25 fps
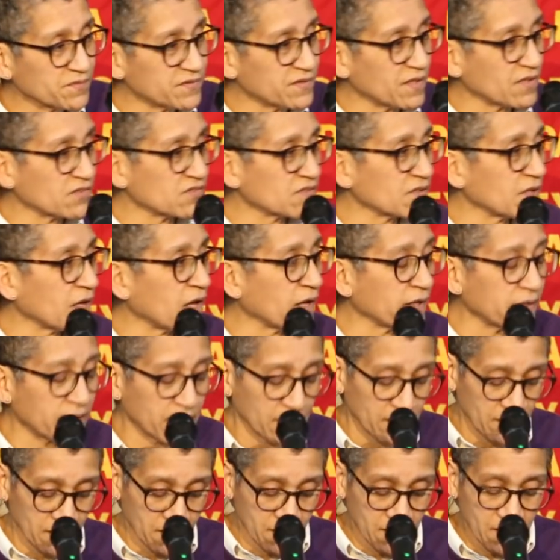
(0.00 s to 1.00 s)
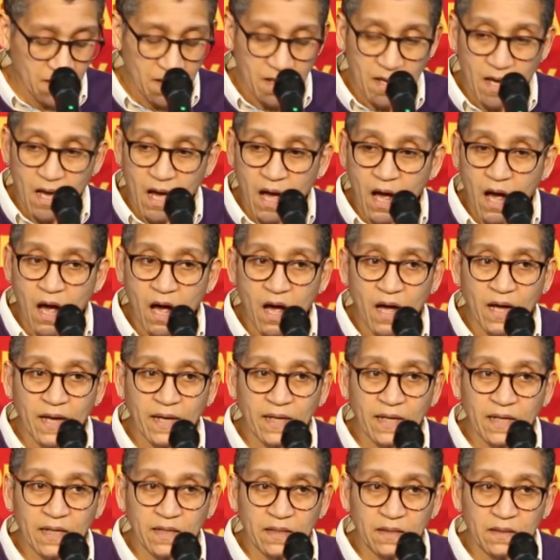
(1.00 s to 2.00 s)
such like,
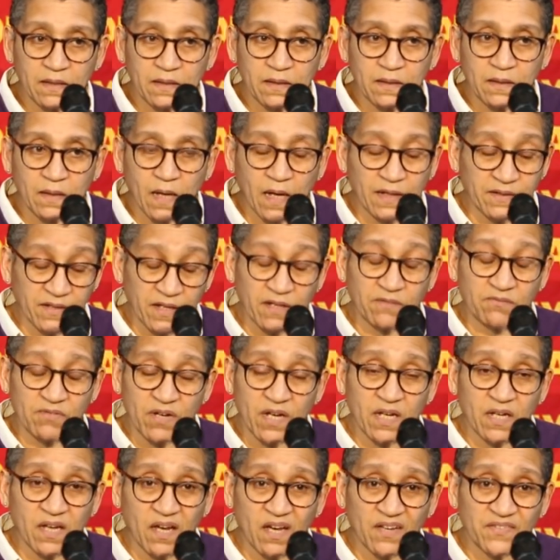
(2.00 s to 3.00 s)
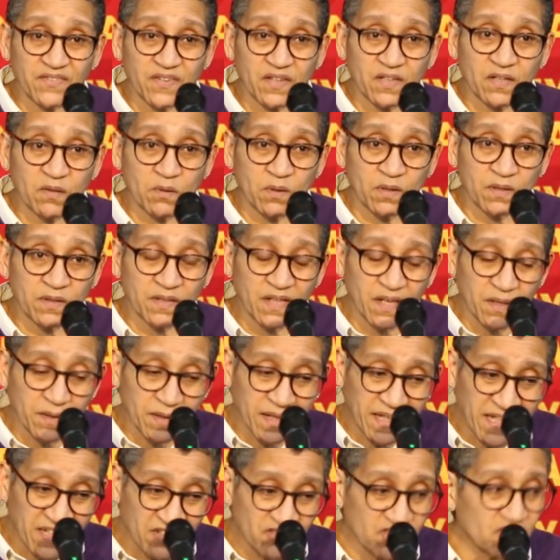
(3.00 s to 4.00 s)
I did realise that there were
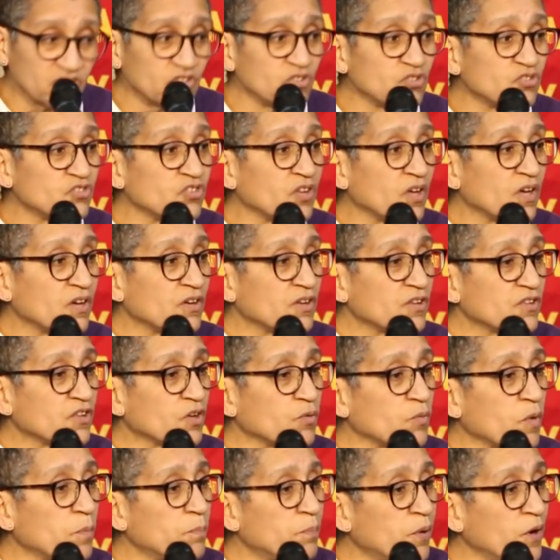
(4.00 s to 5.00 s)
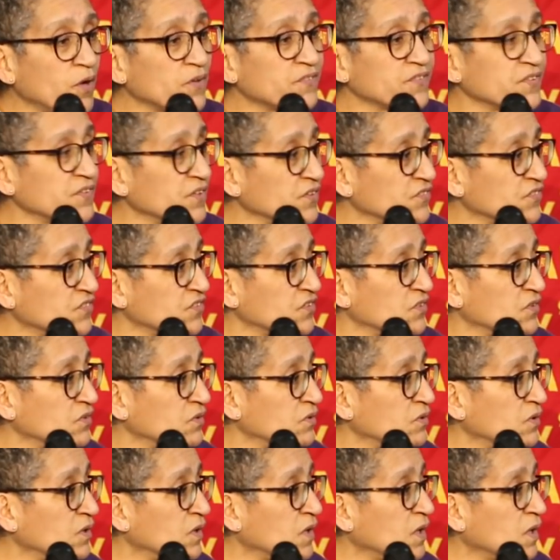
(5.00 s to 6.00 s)
the issues that were pertinent
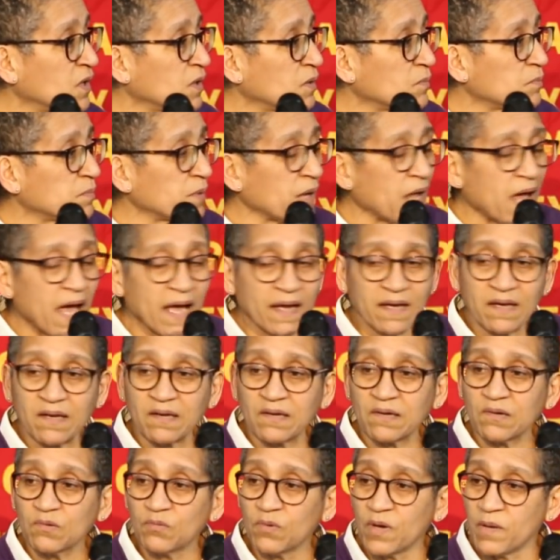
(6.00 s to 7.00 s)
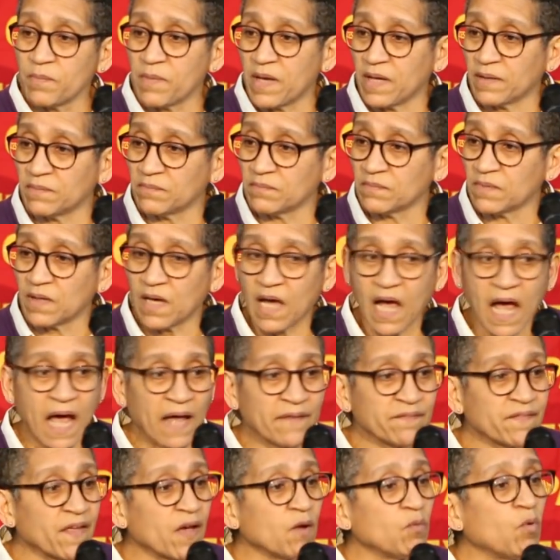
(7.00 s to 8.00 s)
to black women,
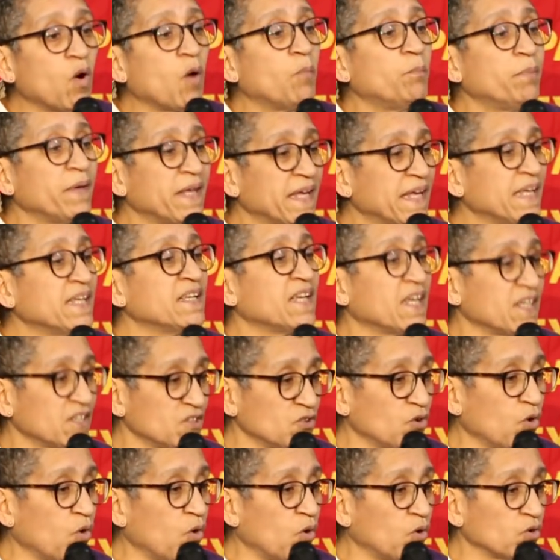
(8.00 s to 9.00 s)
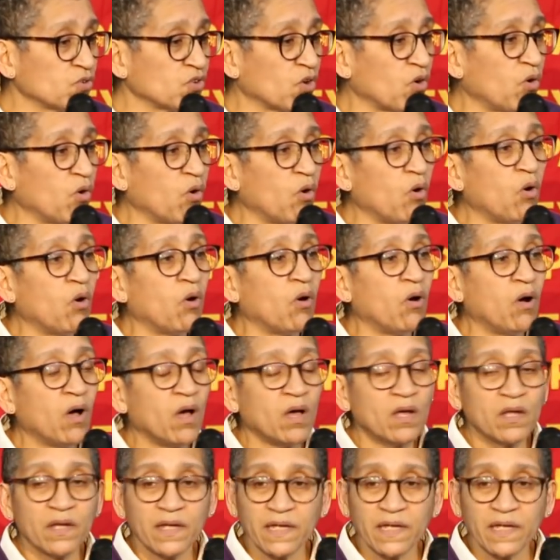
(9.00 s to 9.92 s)
and they were being ignored, or,